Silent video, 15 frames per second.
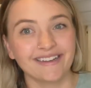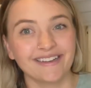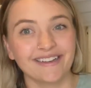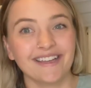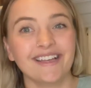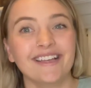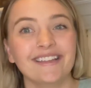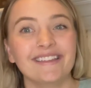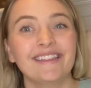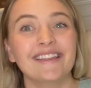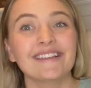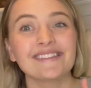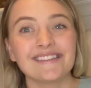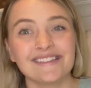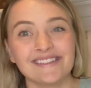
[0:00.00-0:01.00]

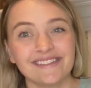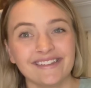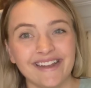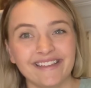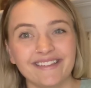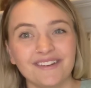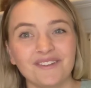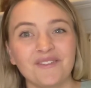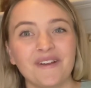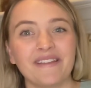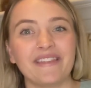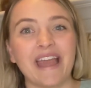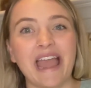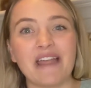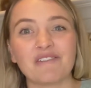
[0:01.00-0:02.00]
This is another one
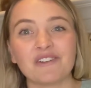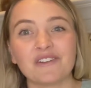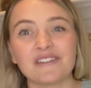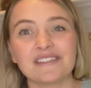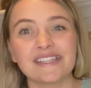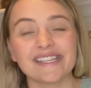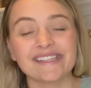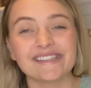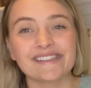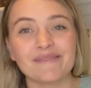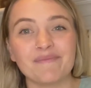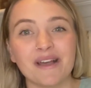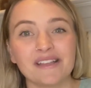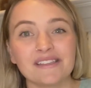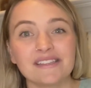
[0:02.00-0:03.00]
that everyone says is a
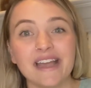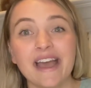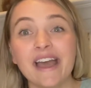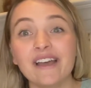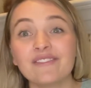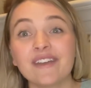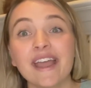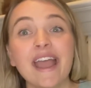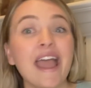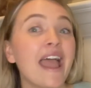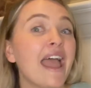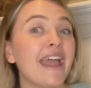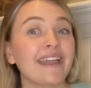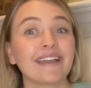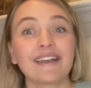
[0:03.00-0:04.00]
must-have,
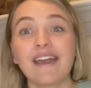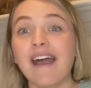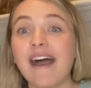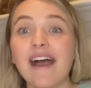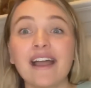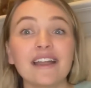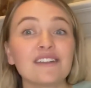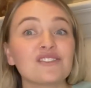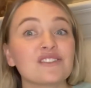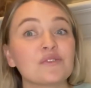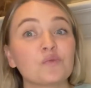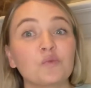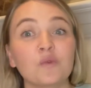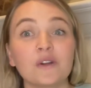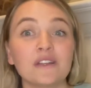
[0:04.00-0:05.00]
and Kai just
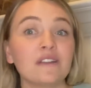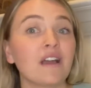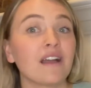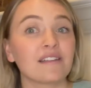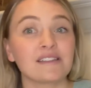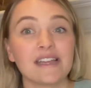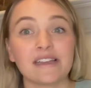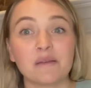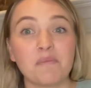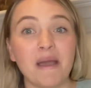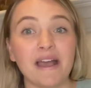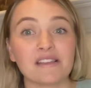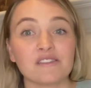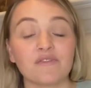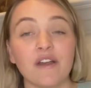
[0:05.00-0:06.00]
would not take a
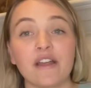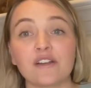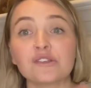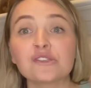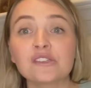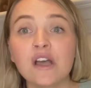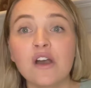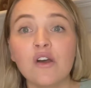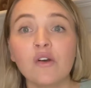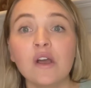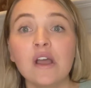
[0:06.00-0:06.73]
pacifier. So